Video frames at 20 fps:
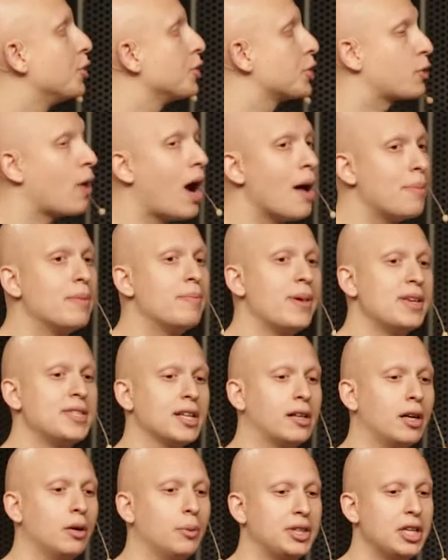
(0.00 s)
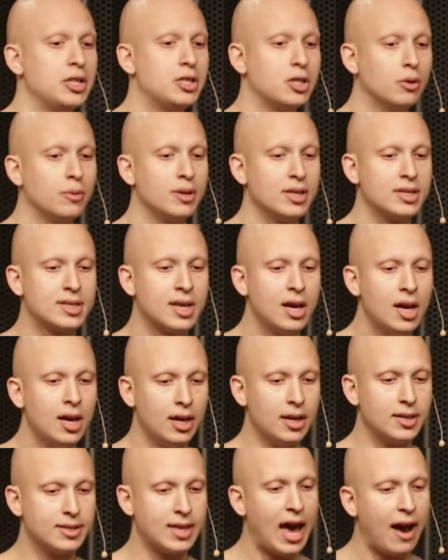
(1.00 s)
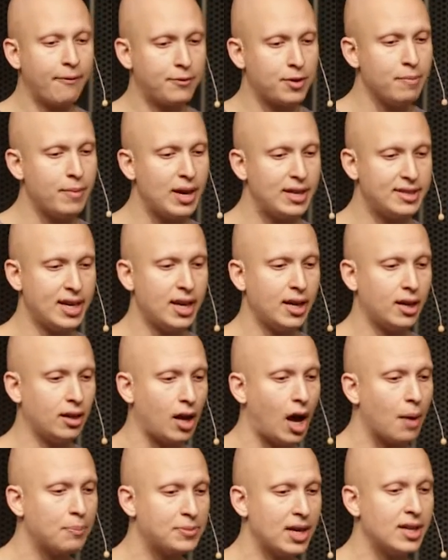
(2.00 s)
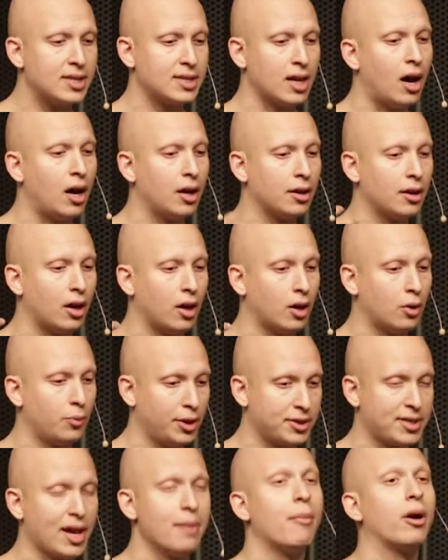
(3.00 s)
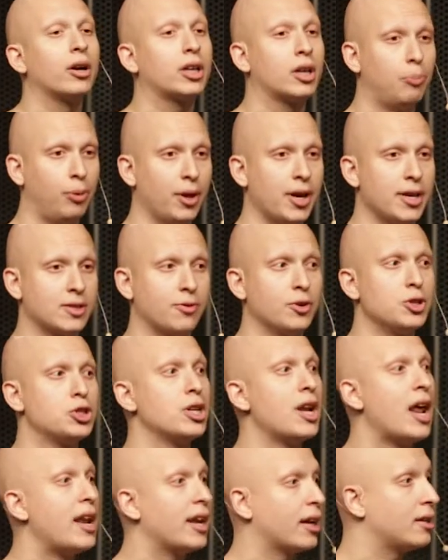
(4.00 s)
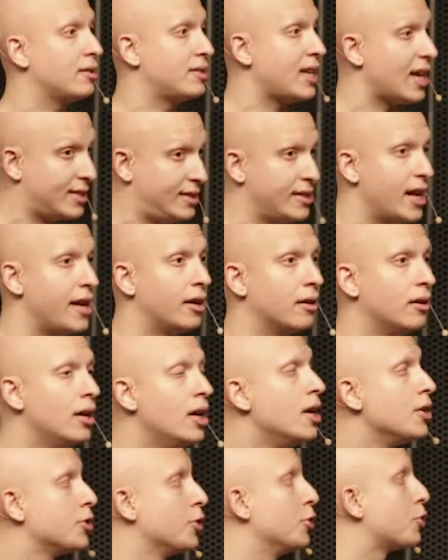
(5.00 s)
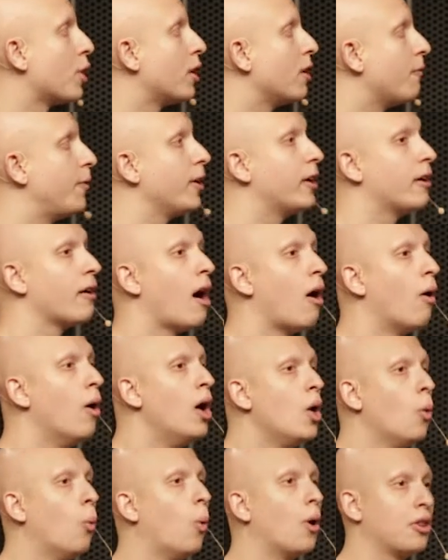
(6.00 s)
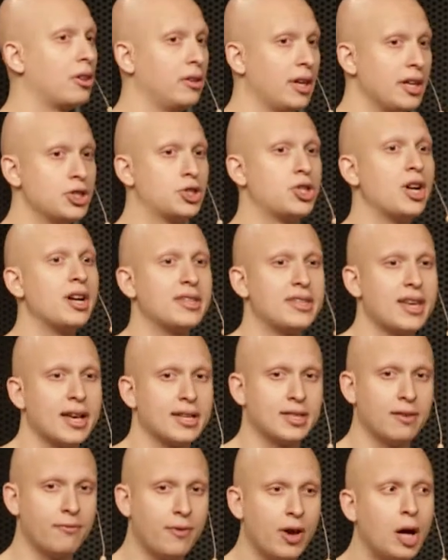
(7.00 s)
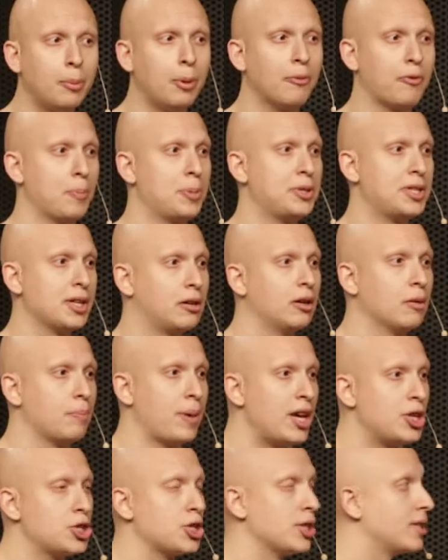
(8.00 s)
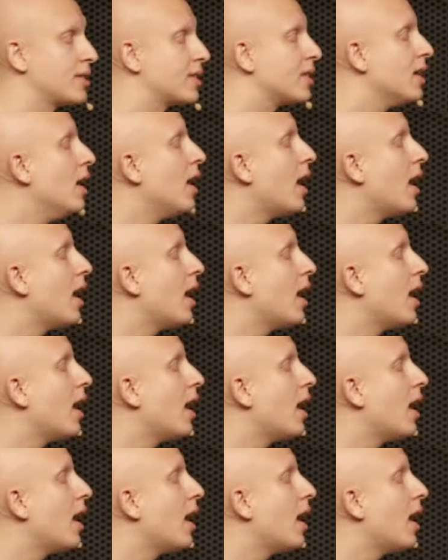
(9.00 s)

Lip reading: they're describing basically what they do is they have to maintain updates on a real-time marketplace for genetic test data. So they're trying to figure out what are the latest genetic tests available for particular patients